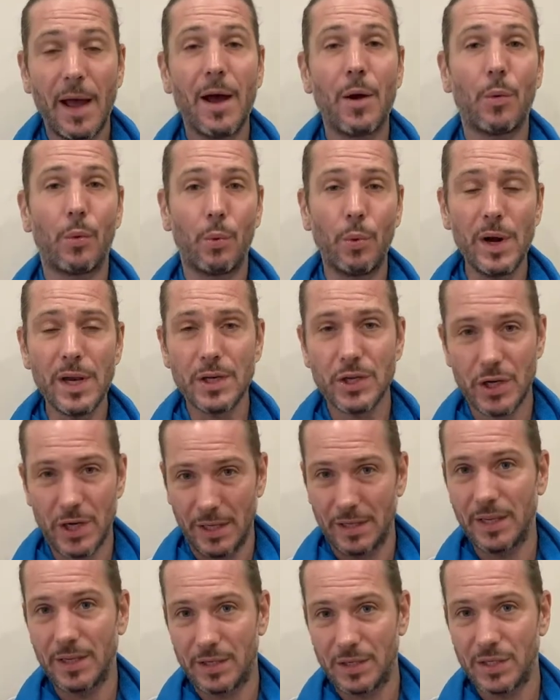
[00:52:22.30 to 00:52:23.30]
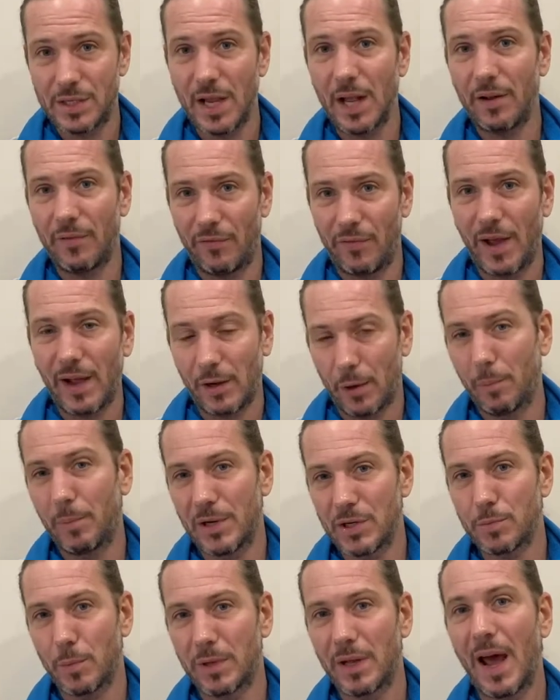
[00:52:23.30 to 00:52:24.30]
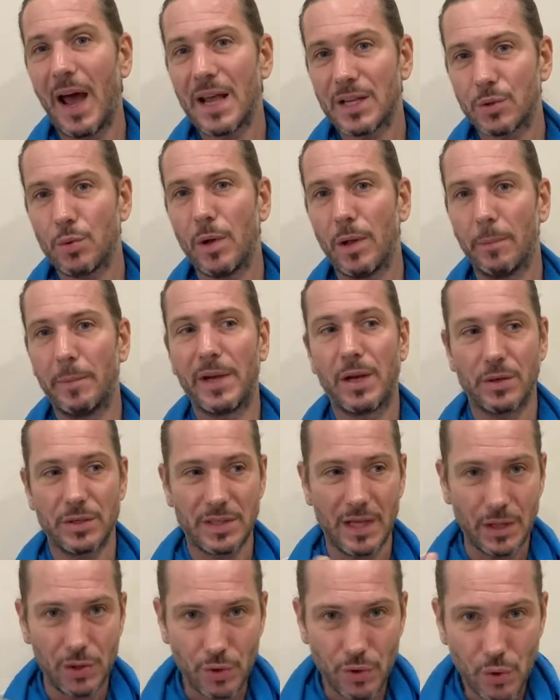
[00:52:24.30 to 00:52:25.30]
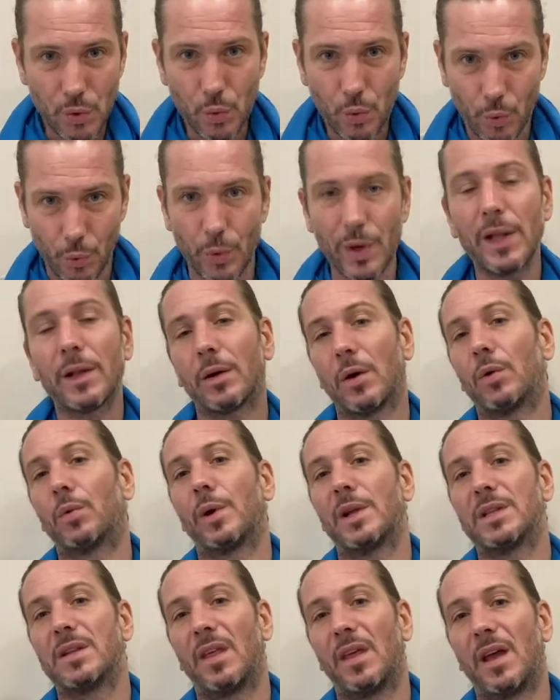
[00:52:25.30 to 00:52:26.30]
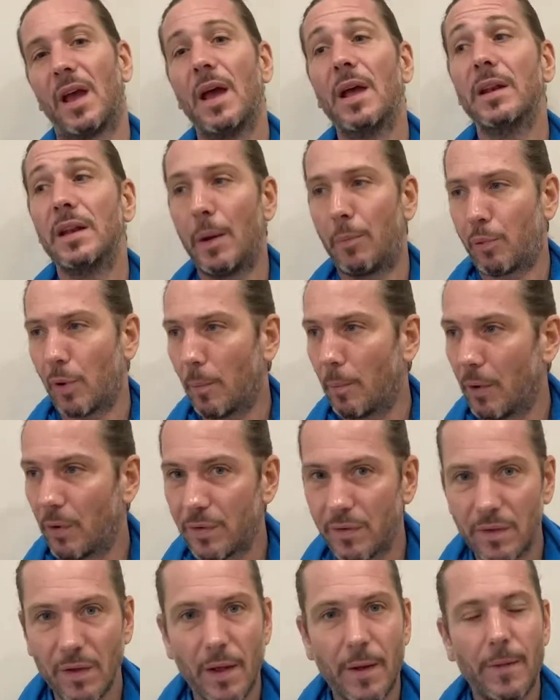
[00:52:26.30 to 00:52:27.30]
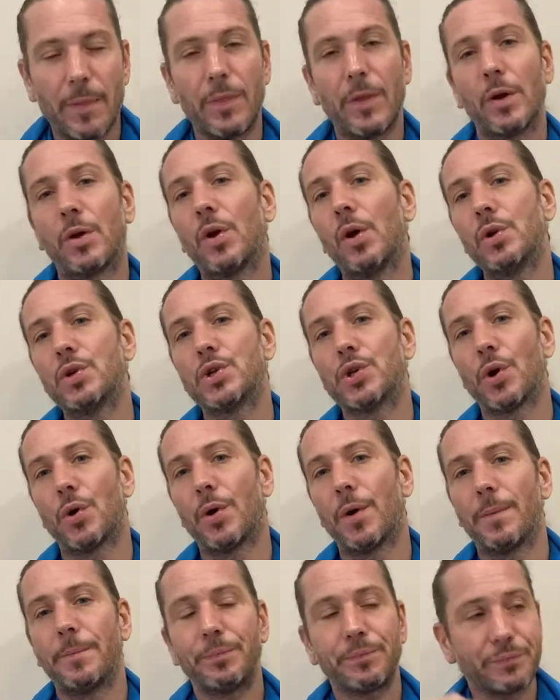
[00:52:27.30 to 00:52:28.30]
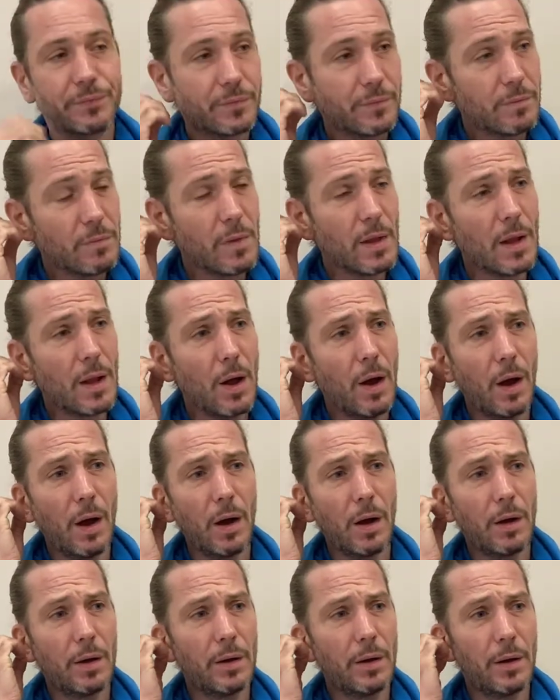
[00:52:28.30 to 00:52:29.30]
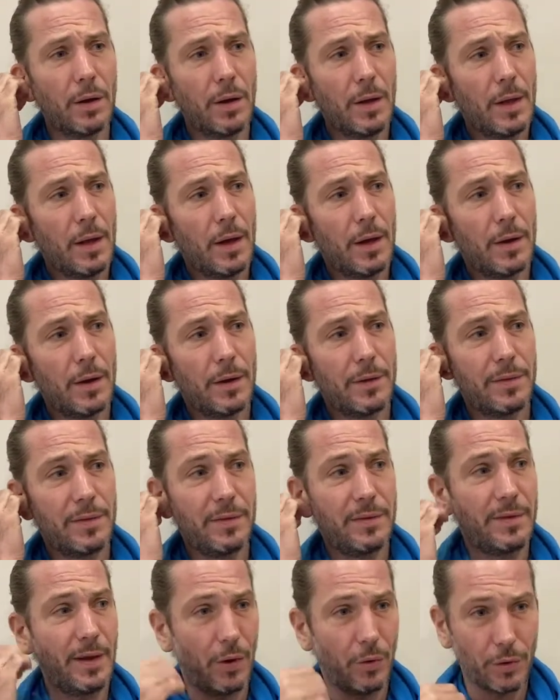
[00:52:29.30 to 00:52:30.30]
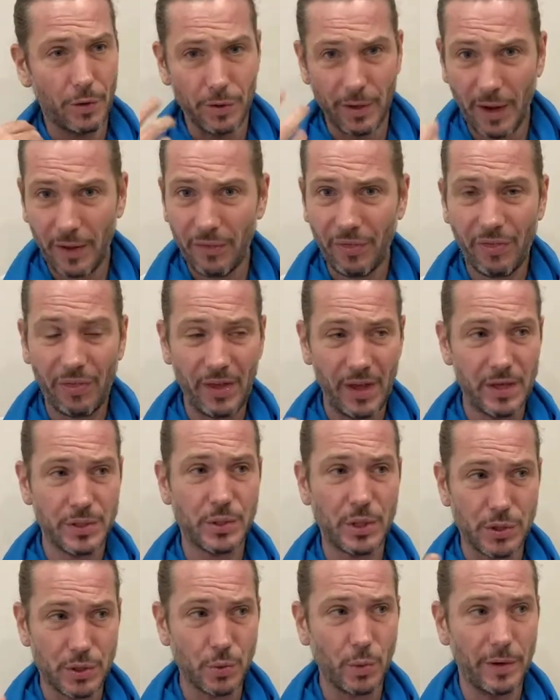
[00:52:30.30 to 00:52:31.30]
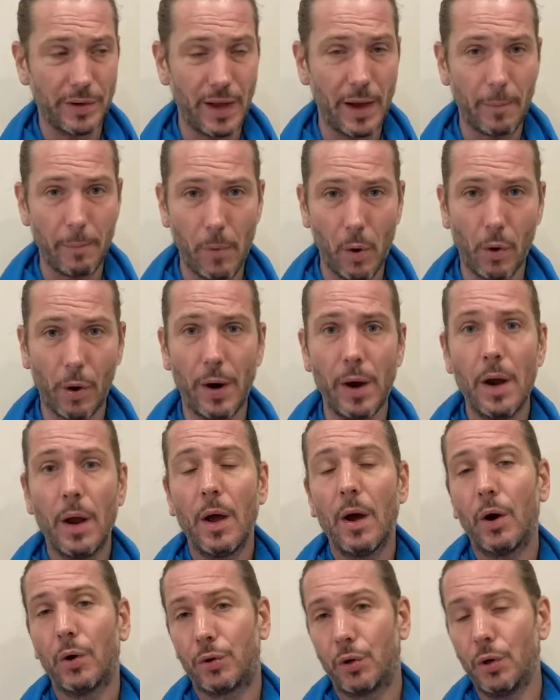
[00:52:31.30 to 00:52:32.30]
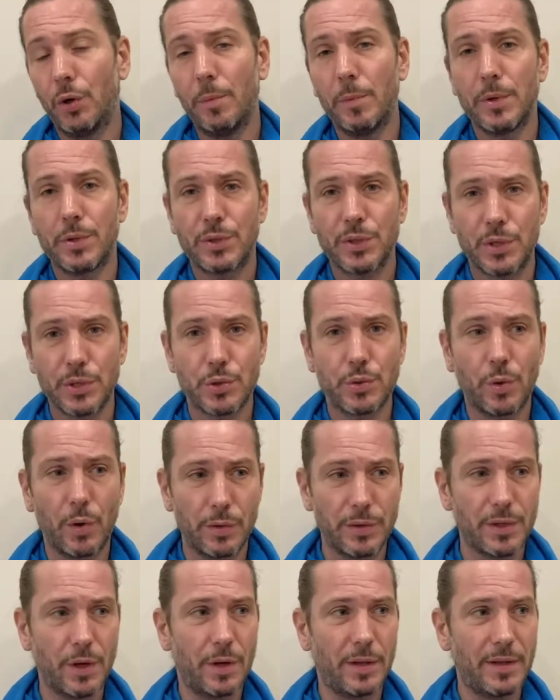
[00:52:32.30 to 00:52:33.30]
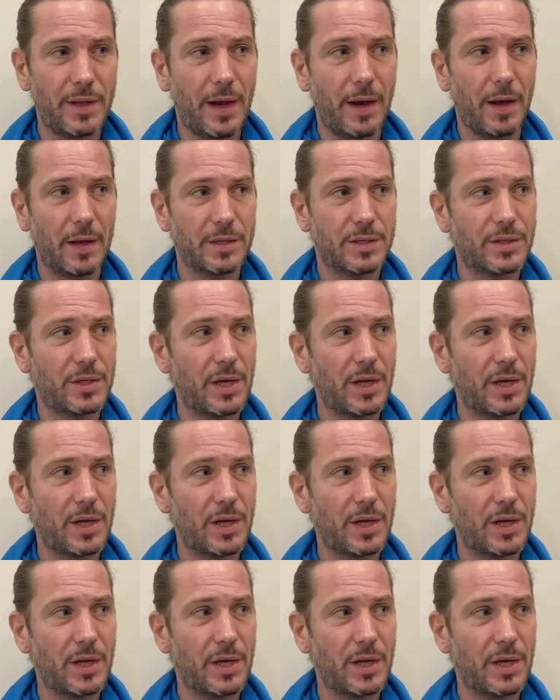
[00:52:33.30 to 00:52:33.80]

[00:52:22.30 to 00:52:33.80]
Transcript: reaching the self-accomplishment as well, because they do real concrete things. They promote the culture, they organize things and so on. They are more autonomous and so on. They are